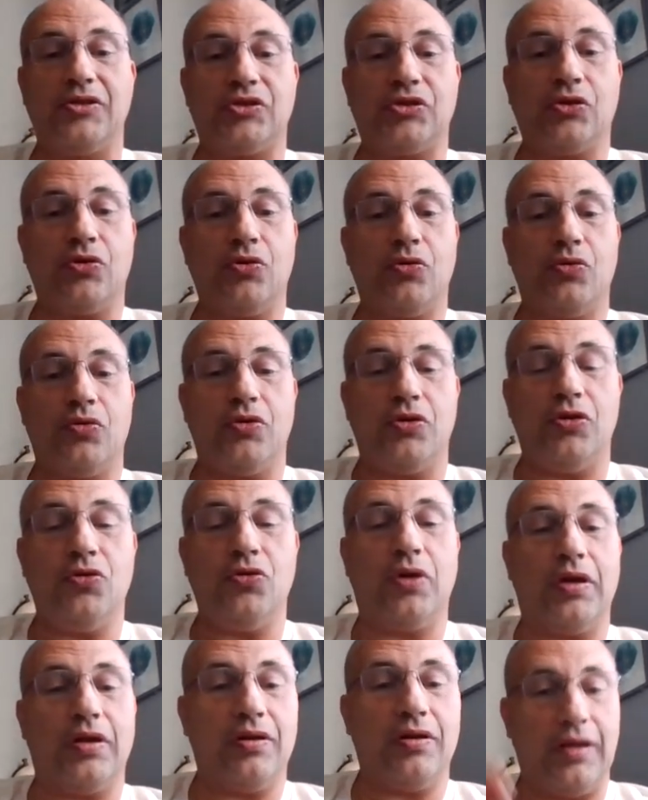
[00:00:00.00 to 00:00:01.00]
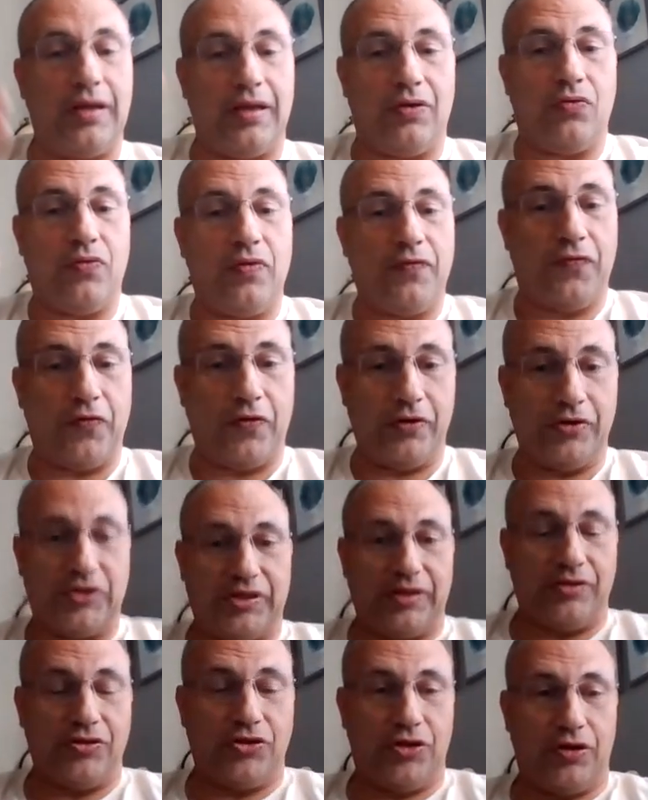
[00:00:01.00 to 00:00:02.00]
So you can
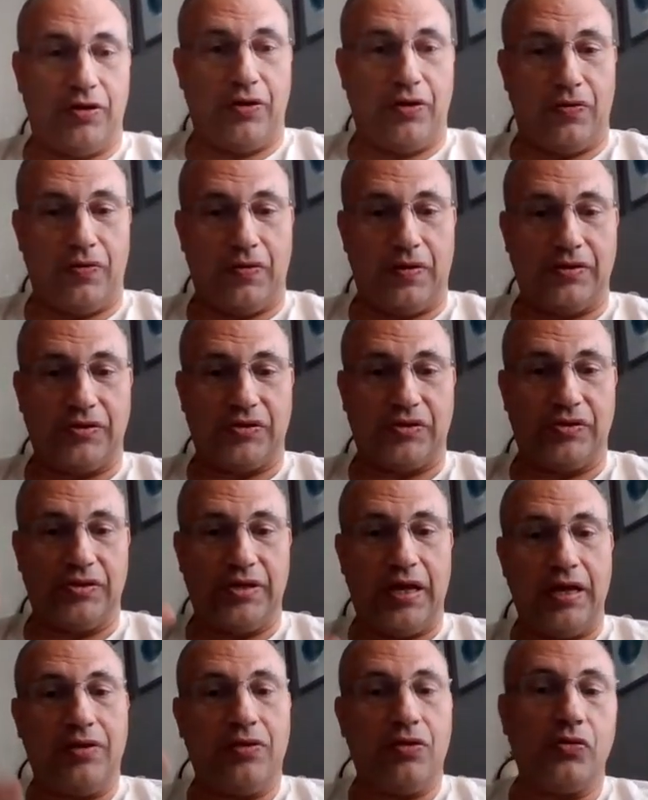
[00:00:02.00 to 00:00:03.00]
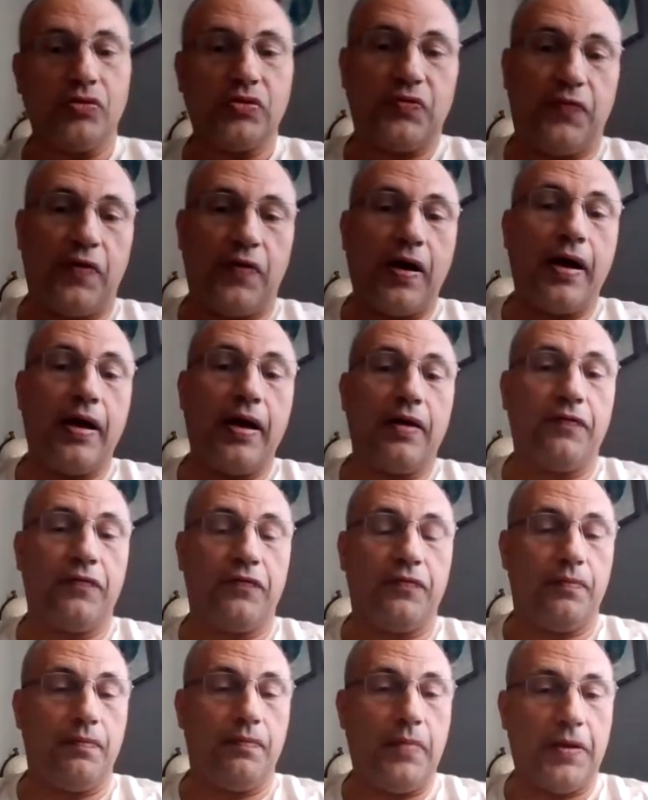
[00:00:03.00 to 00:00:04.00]
reverse engineer this. Take those
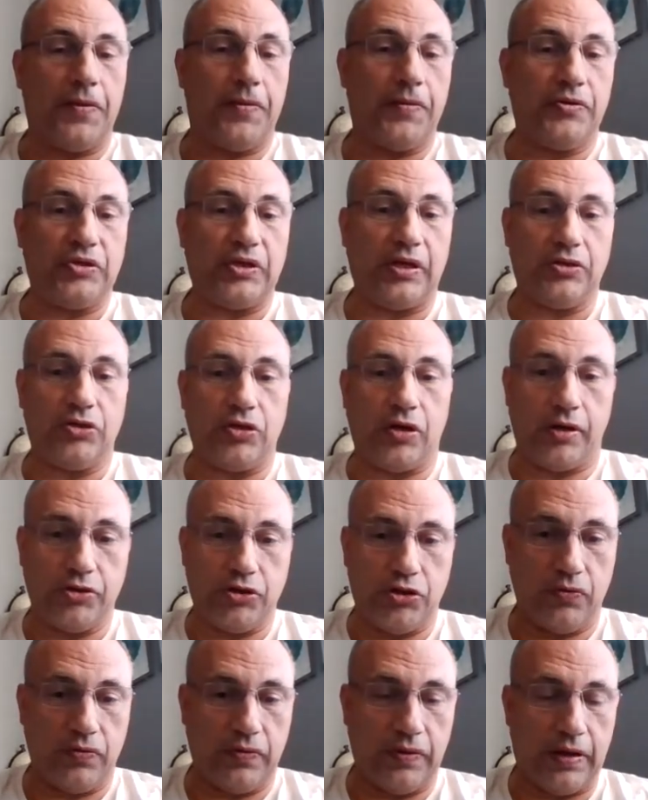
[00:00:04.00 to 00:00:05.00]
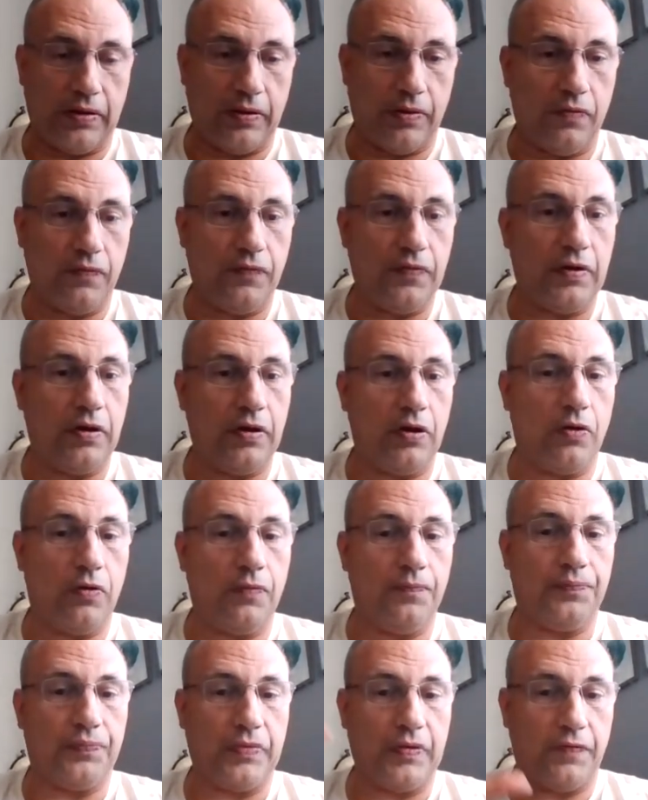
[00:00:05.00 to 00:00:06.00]
five methods I taught you in that other
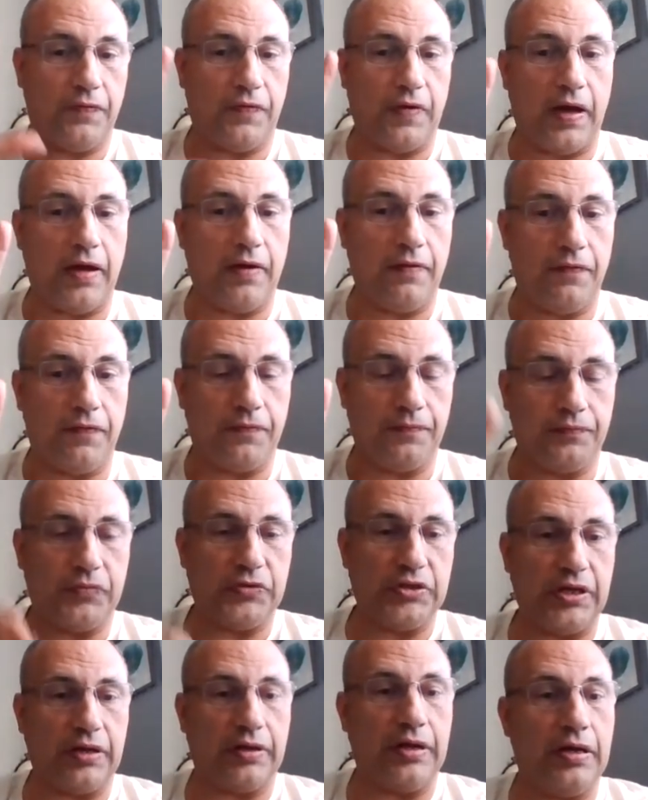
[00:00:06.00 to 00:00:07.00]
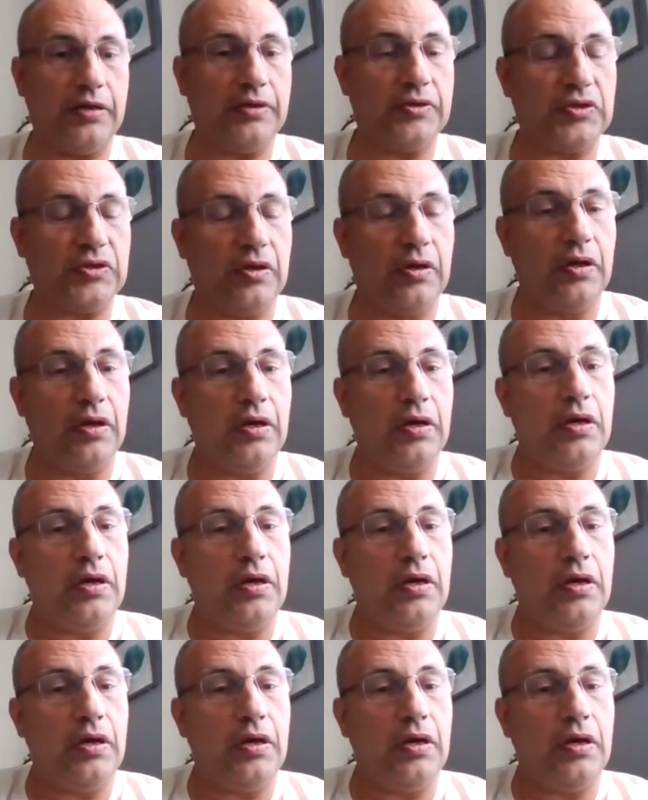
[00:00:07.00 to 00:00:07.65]
video, the five techniques,